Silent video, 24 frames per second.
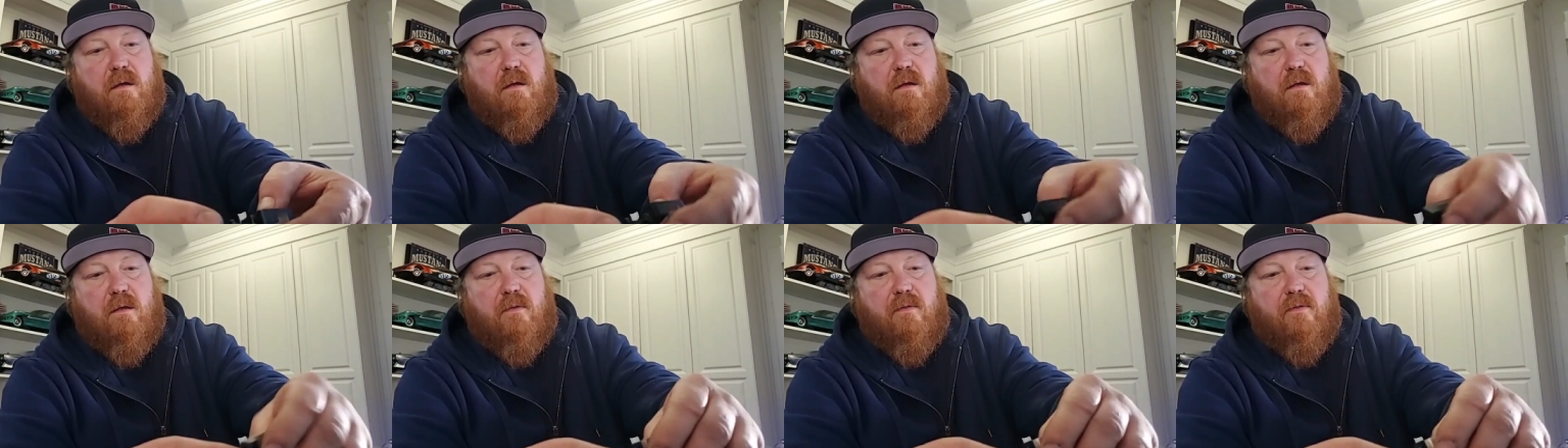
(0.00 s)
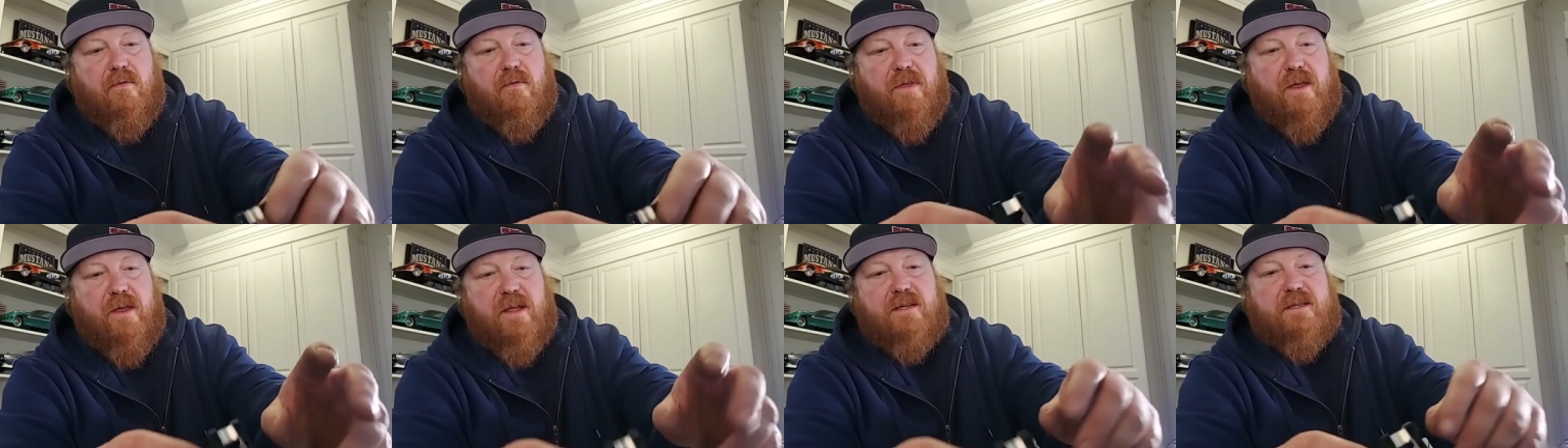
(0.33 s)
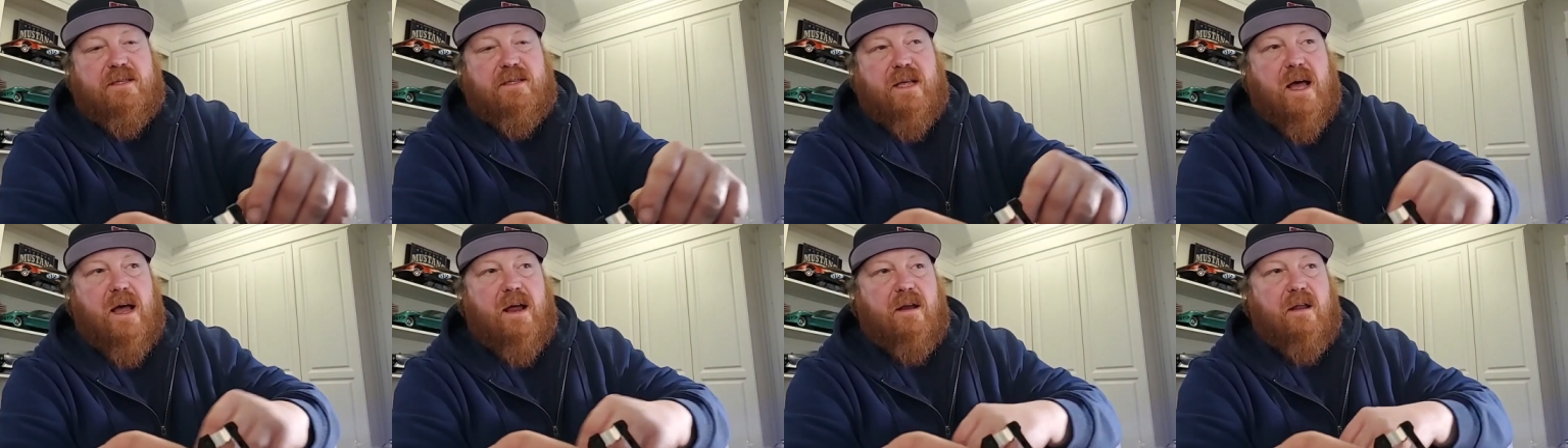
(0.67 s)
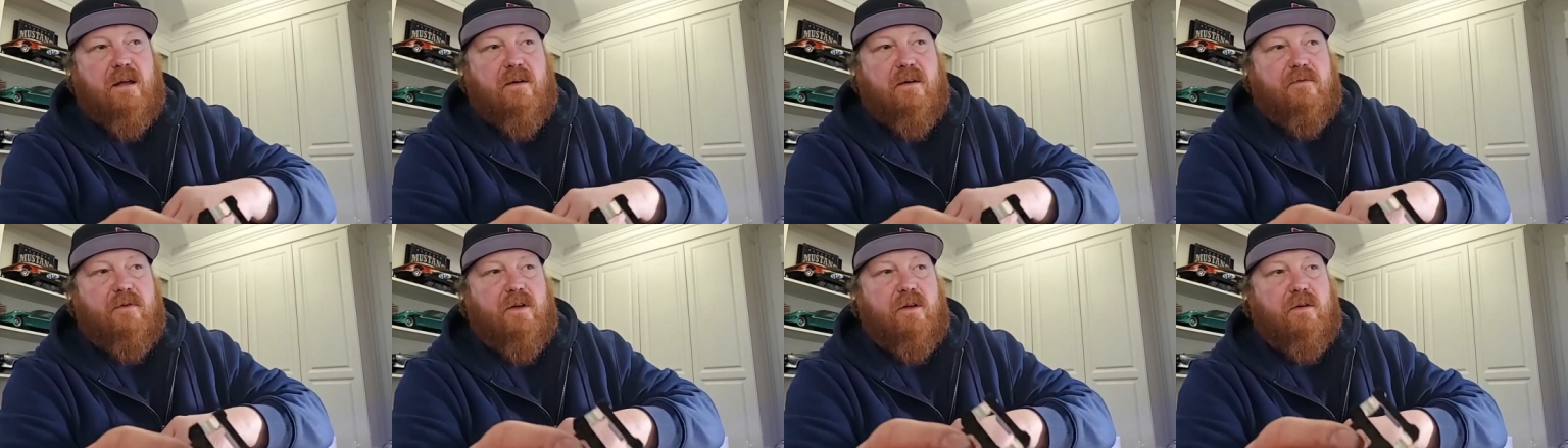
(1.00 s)
this side
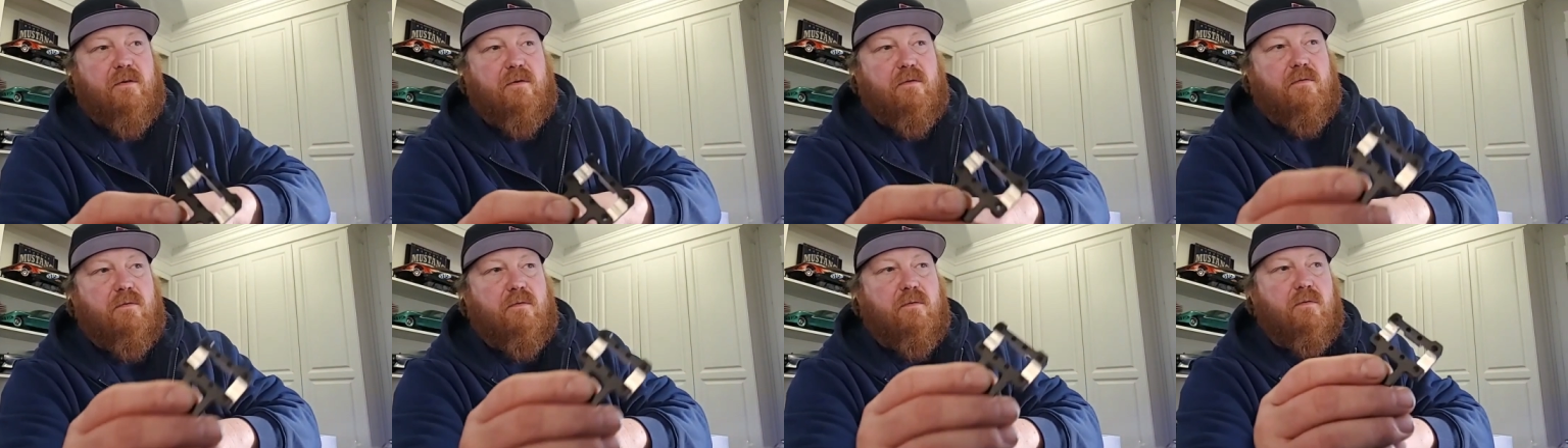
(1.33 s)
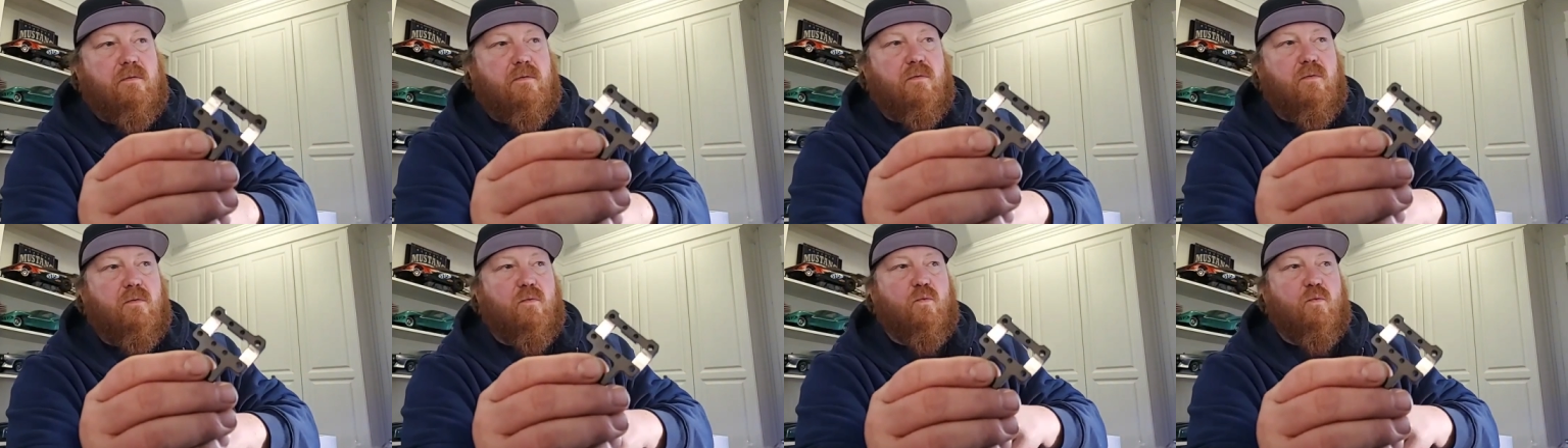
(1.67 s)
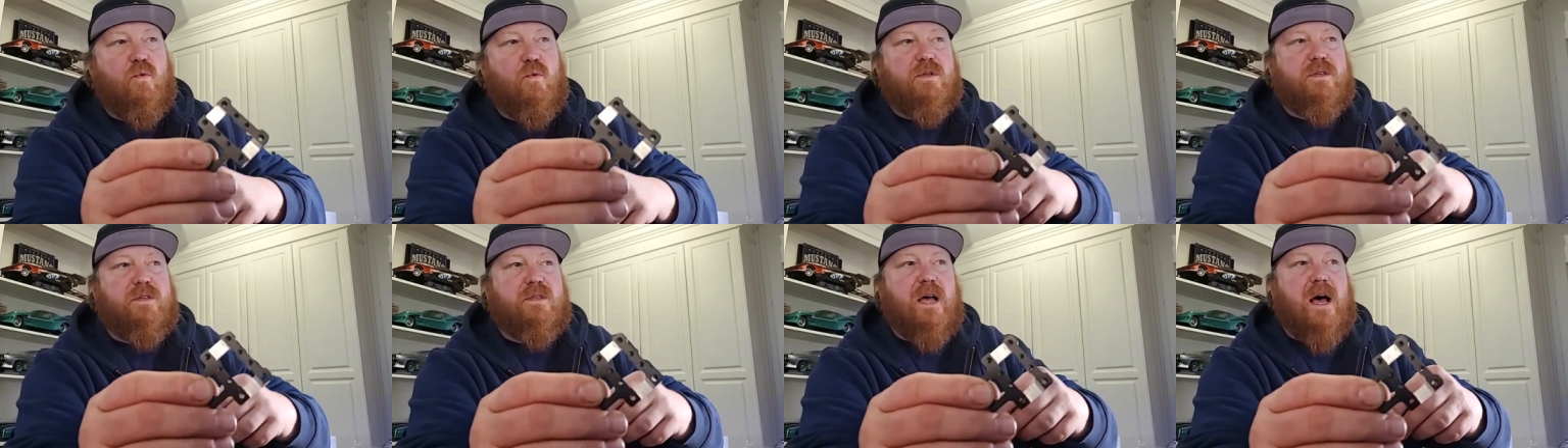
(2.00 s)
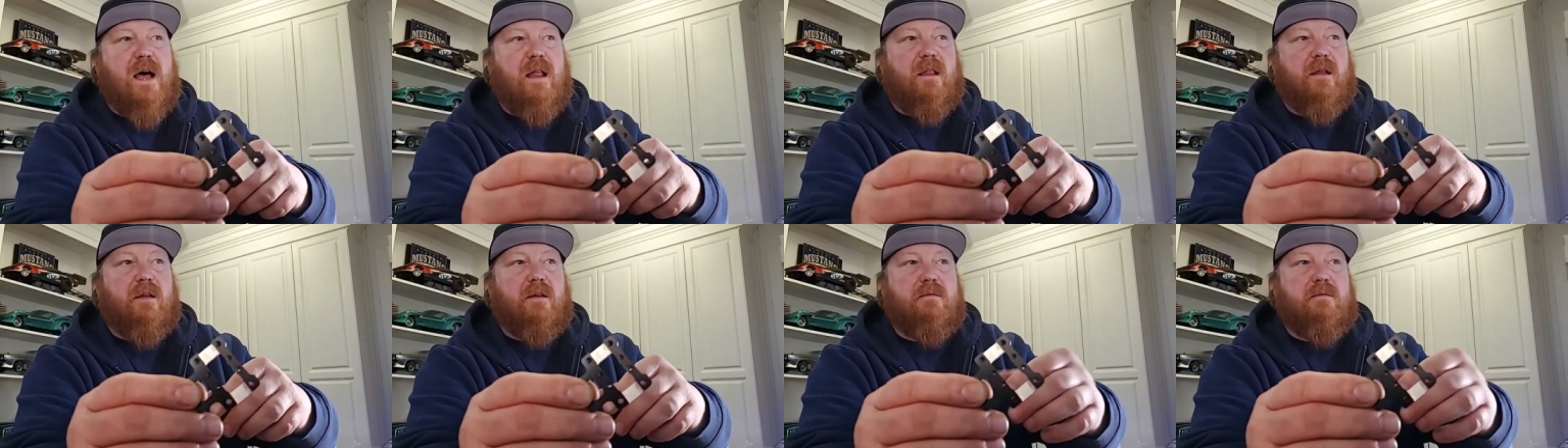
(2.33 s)
of it was
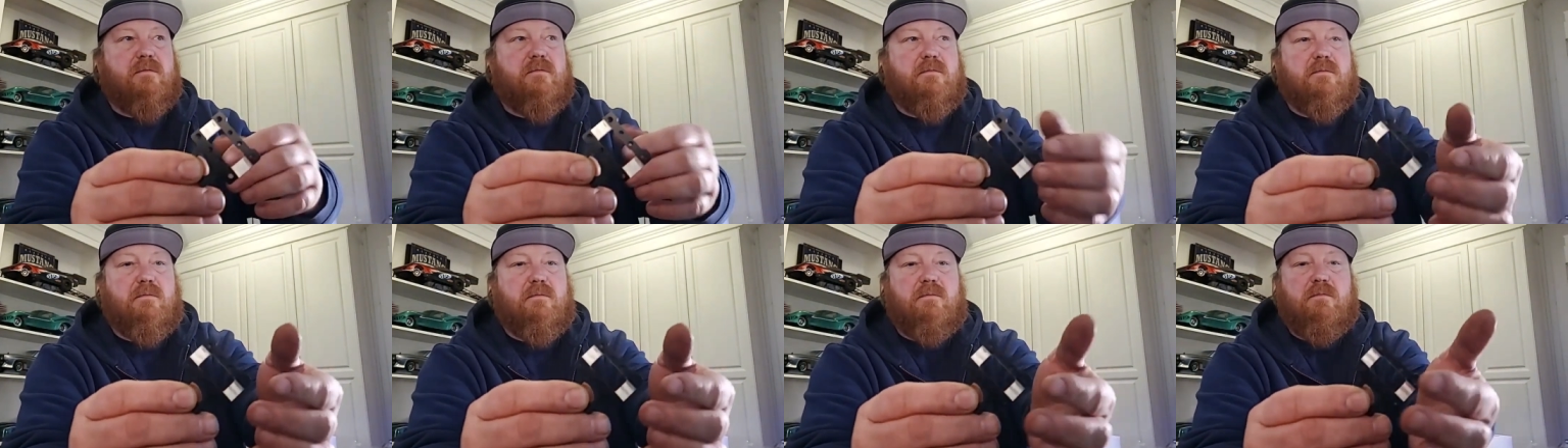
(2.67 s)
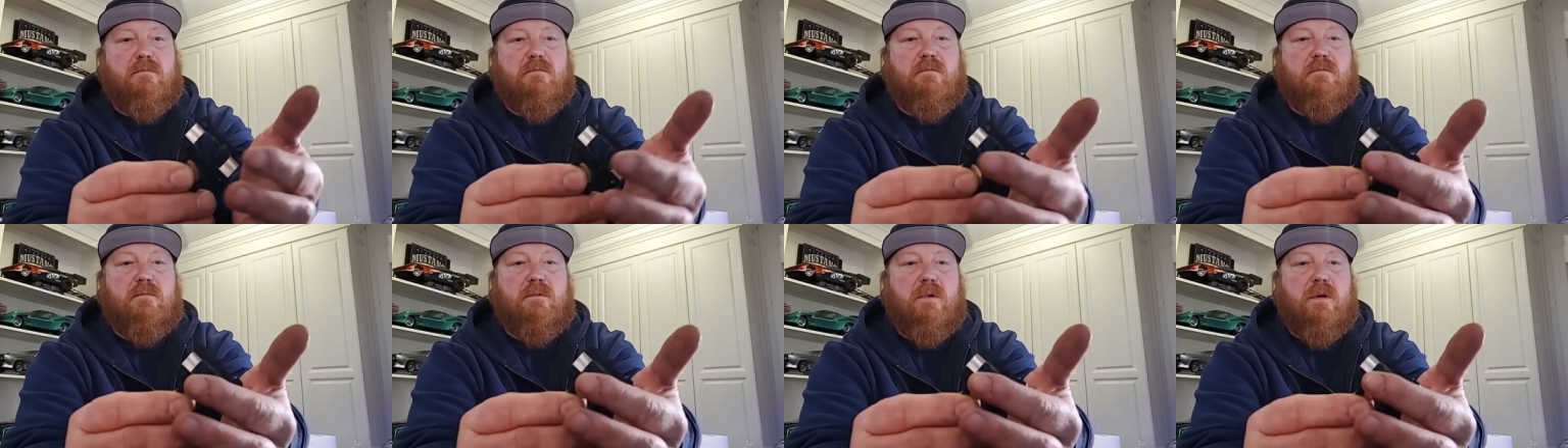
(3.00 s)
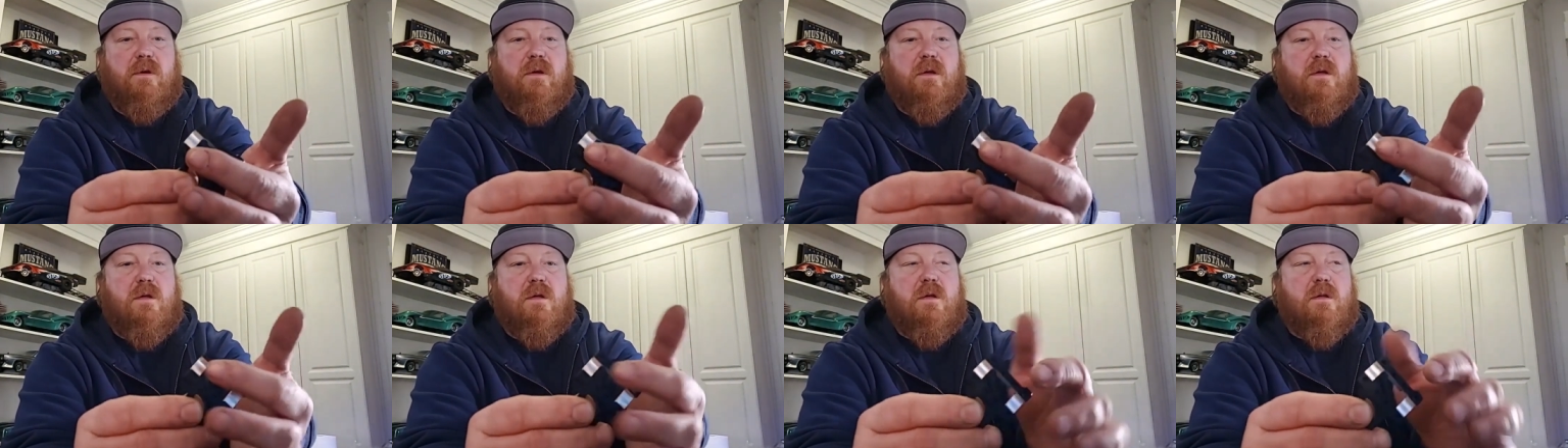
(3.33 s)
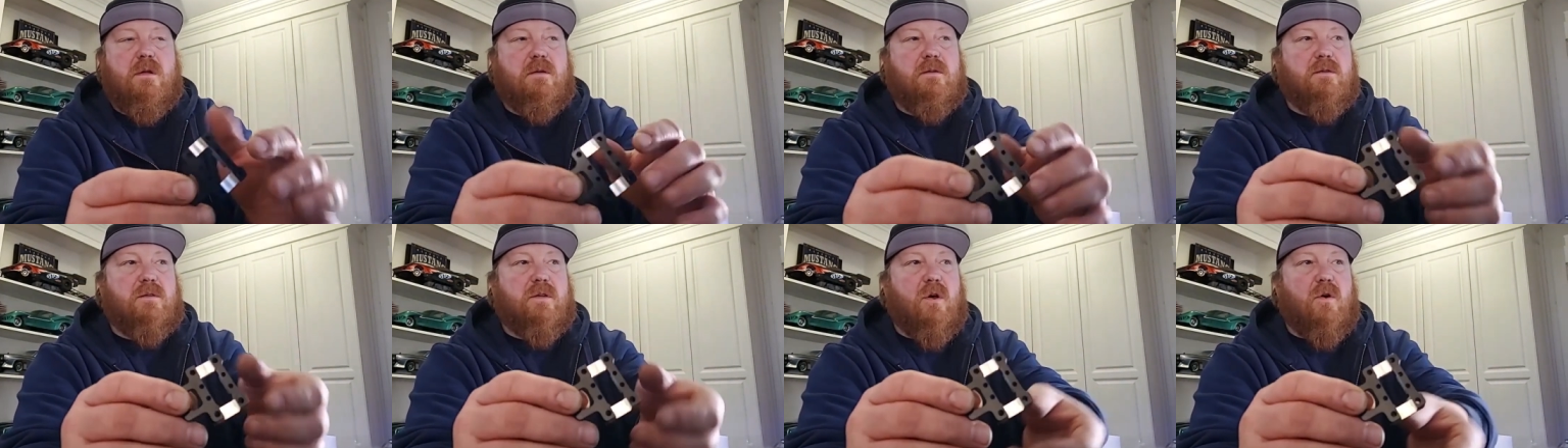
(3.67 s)
solid.
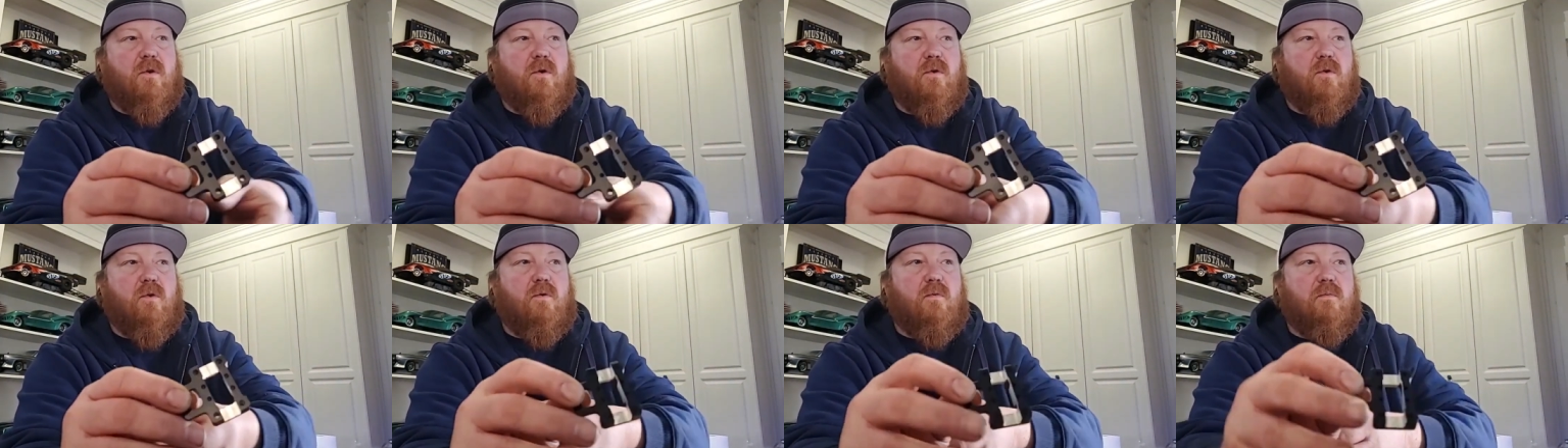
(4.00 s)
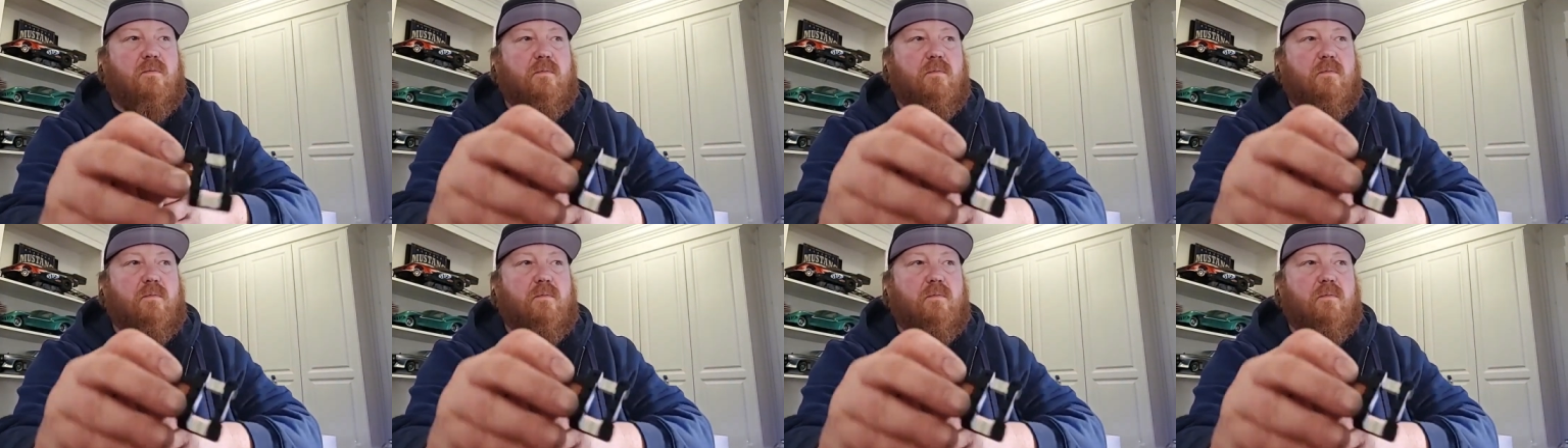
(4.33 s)
So